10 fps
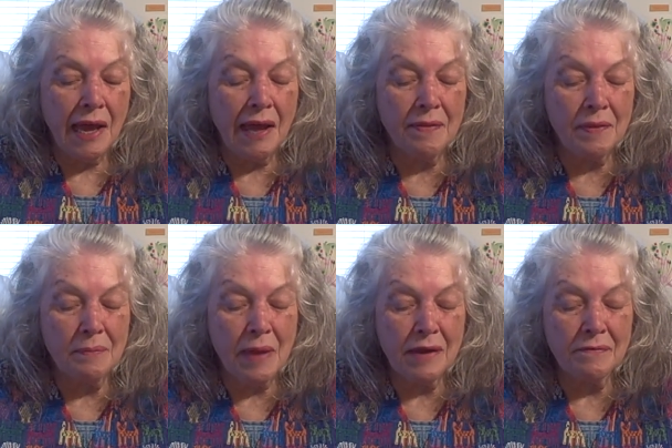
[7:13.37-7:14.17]
and the
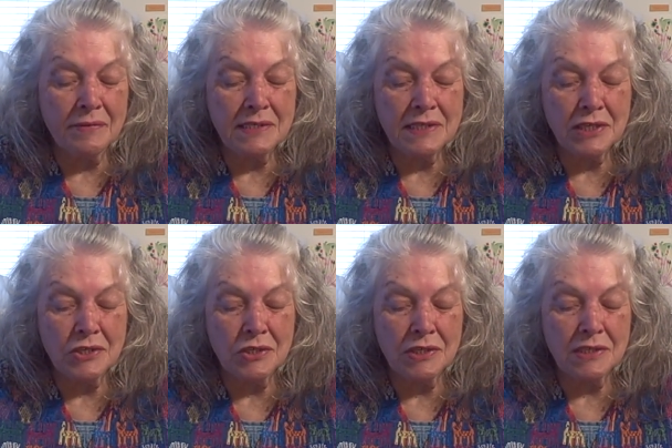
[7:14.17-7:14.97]

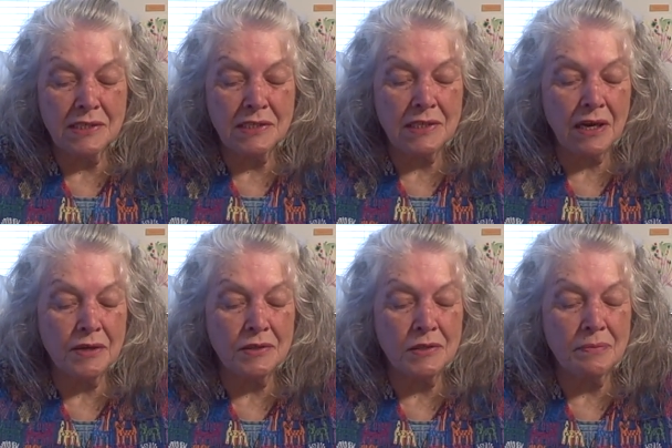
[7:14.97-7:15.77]
manifestation is
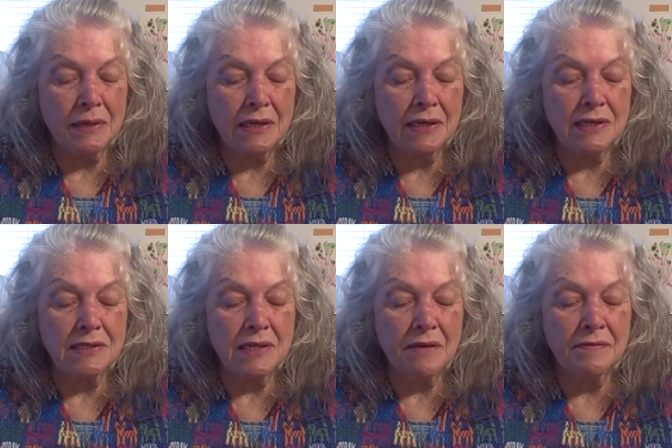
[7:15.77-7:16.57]
desired to be
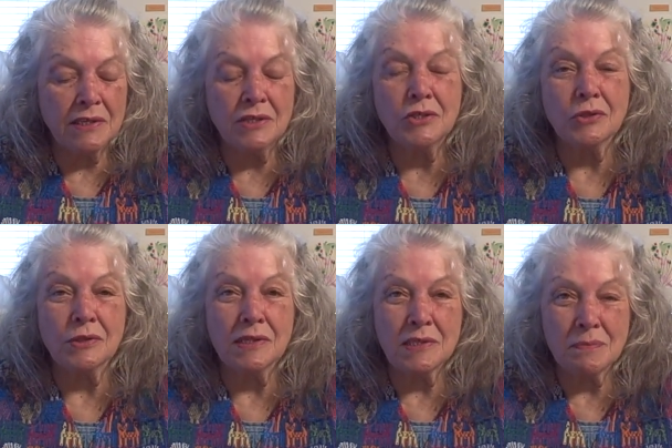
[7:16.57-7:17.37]
as
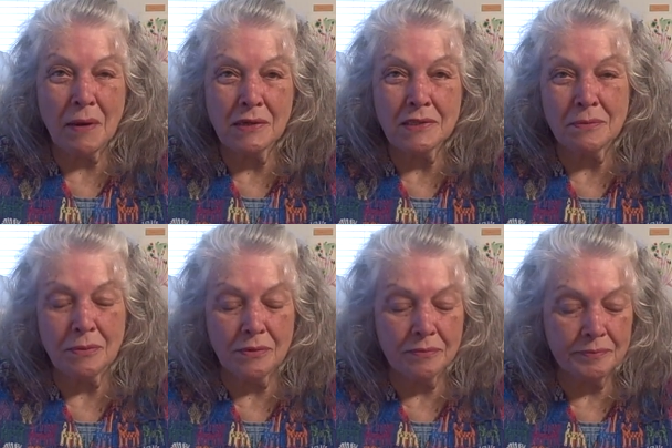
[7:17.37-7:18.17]
evidential as
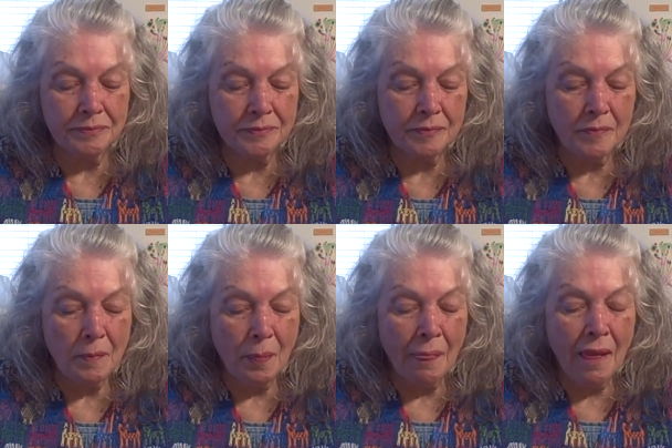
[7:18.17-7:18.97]
possible.
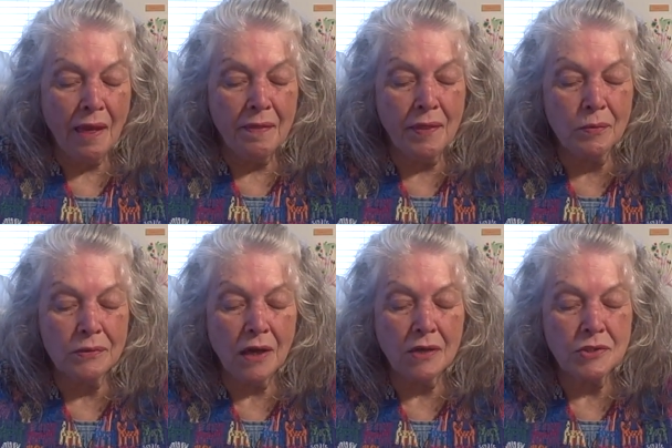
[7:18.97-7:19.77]
They will
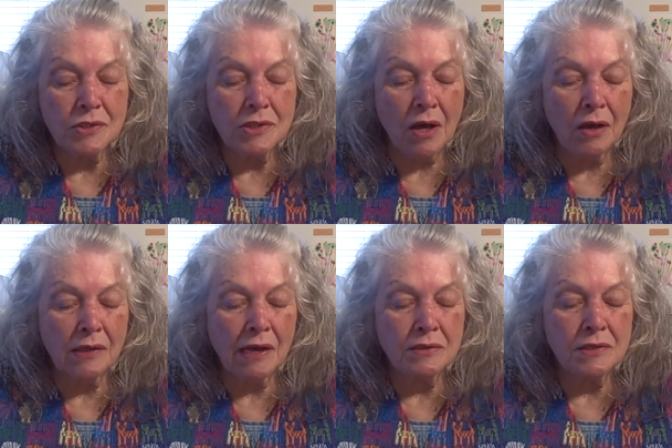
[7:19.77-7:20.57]
not just call
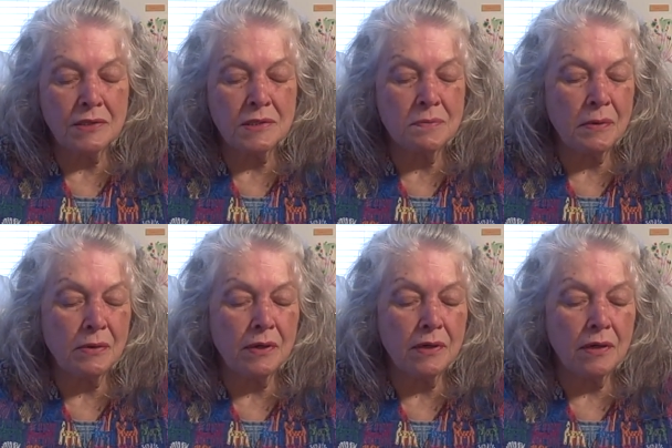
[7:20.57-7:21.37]
out to the
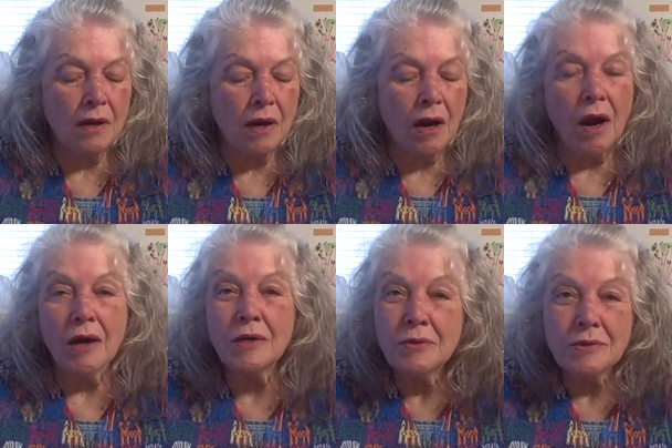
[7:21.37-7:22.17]
spirit, Are
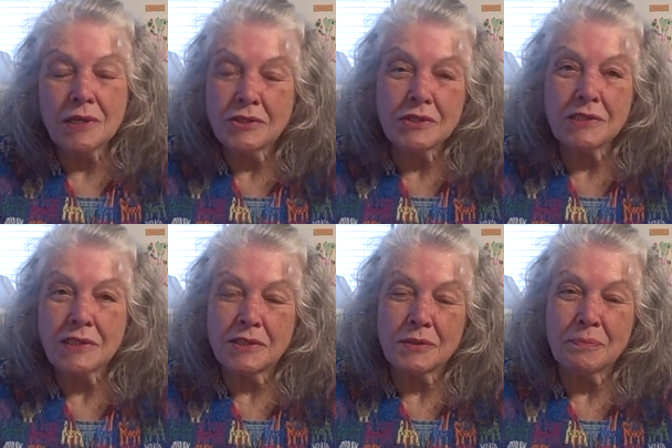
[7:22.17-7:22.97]
you such and
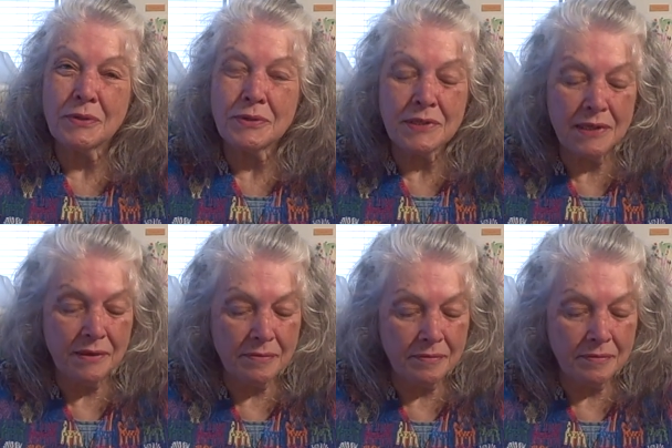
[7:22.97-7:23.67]
such a person?